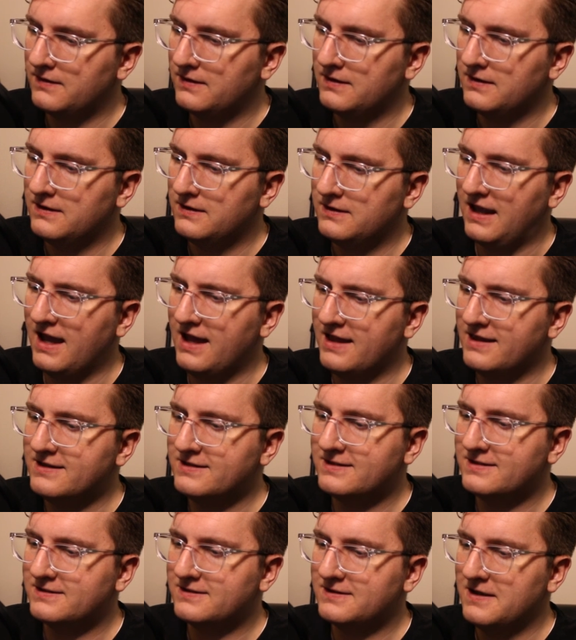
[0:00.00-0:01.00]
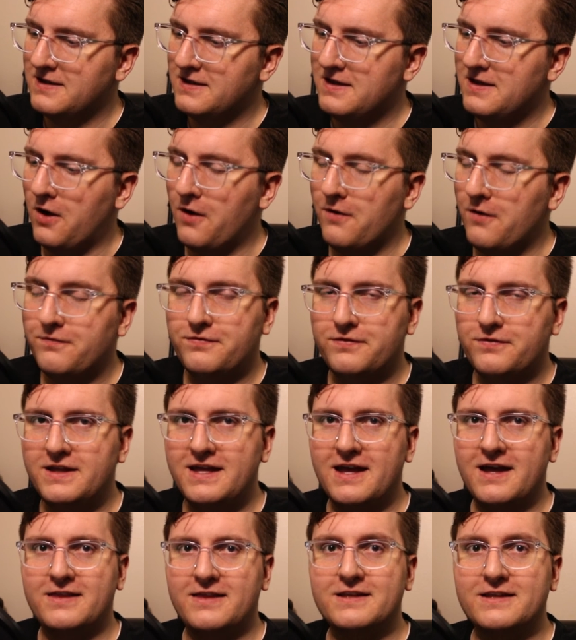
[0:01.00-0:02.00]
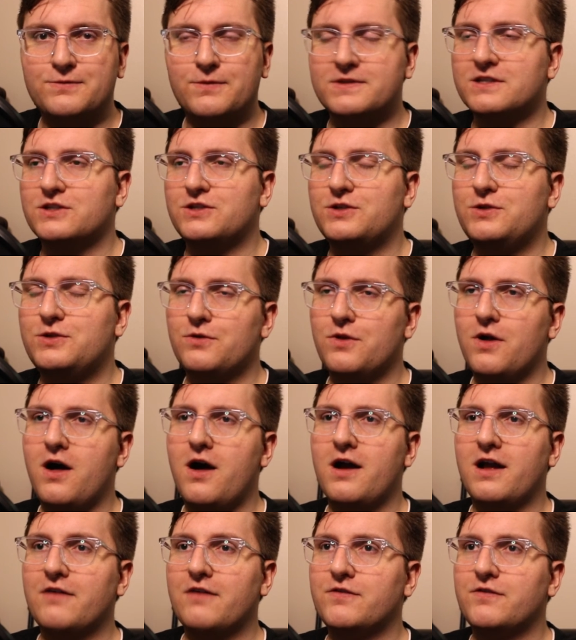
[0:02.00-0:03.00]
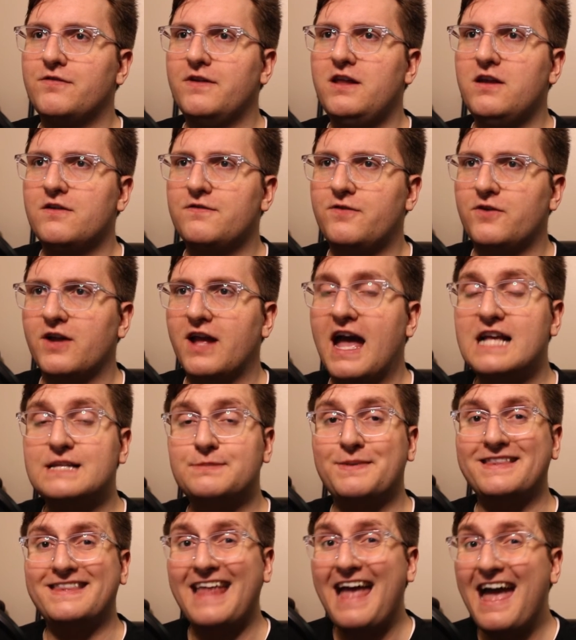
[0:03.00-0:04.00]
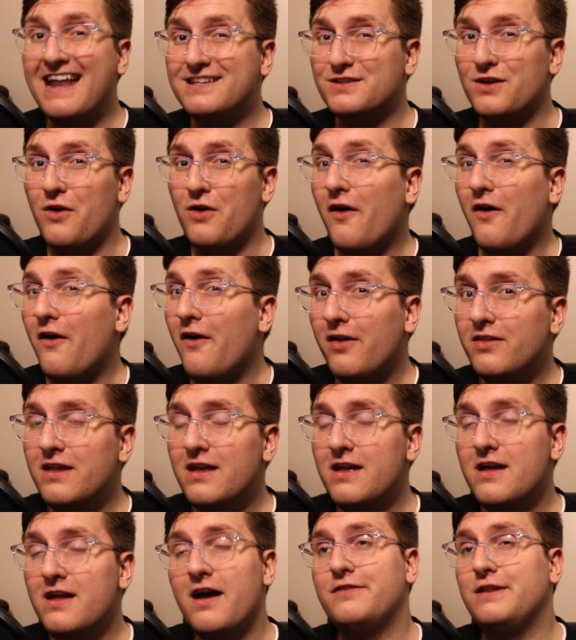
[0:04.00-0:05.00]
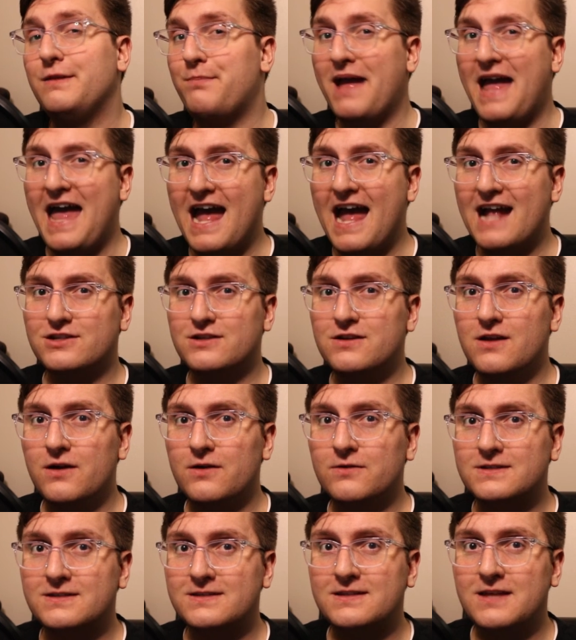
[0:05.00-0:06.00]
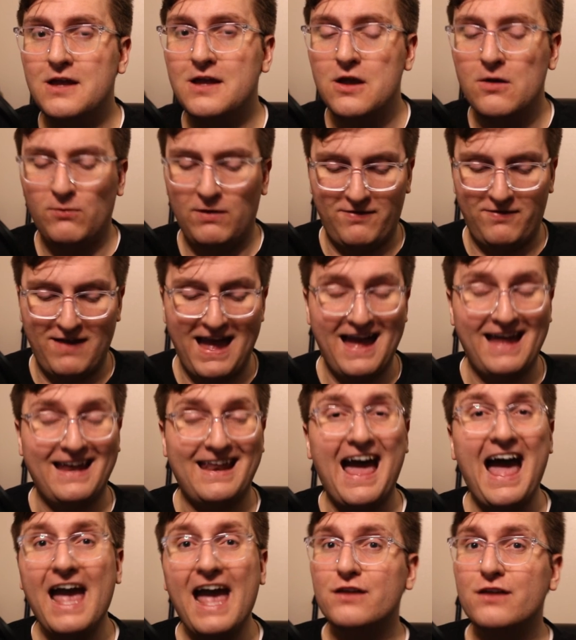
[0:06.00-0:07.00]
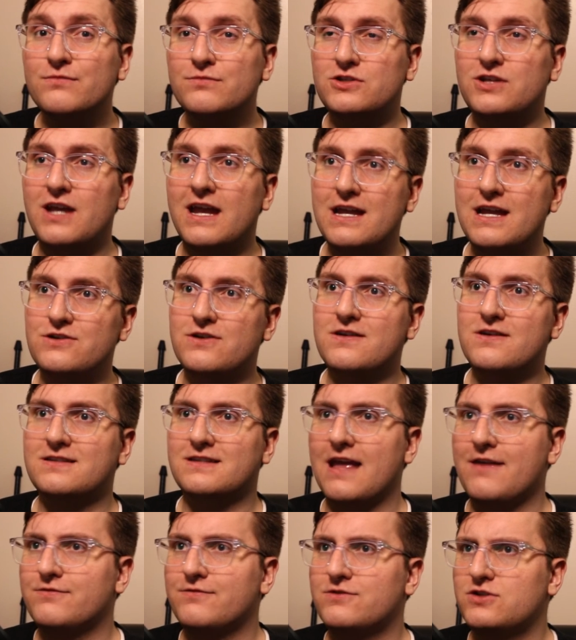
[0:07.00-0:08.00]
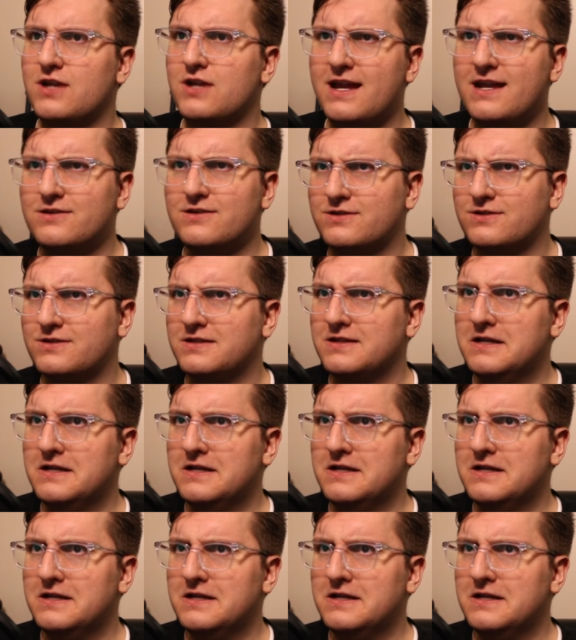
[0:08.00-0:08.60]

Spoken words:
yeah, hopefully this wasn't too long of a video for you guys, but that is all of the patch notes. We've had item changes. They've changed